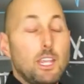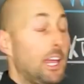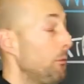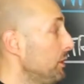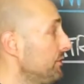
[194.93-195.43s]

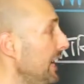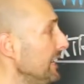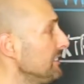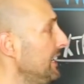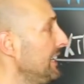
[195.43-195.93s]
And what's
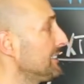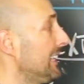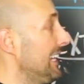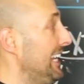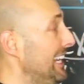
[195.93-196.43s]
fascinating is
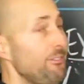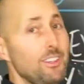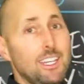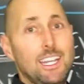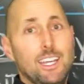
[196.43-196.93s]
that
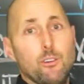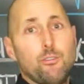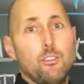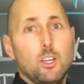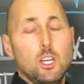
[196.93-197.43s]
even
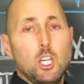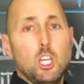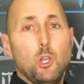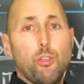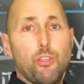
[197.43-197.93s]
if
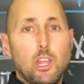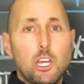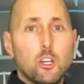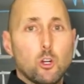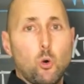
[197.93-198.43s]
you
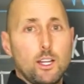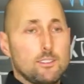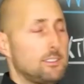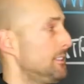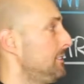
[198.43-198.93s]
think you're going to
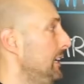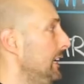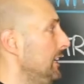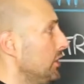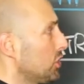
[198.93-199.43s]

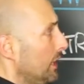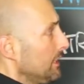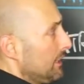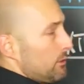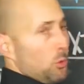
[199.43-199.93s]
succeed and you're
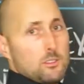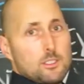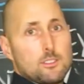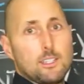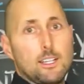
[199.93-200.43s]
trending towards
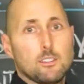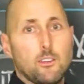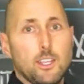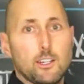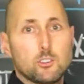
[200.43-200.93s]
success on
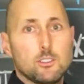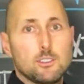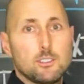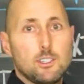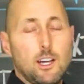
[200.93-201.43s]
the
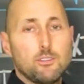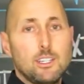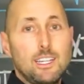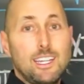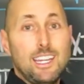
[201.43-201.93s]
extrinsic stuff,
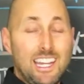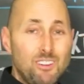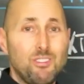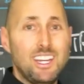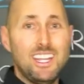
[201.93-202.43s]
even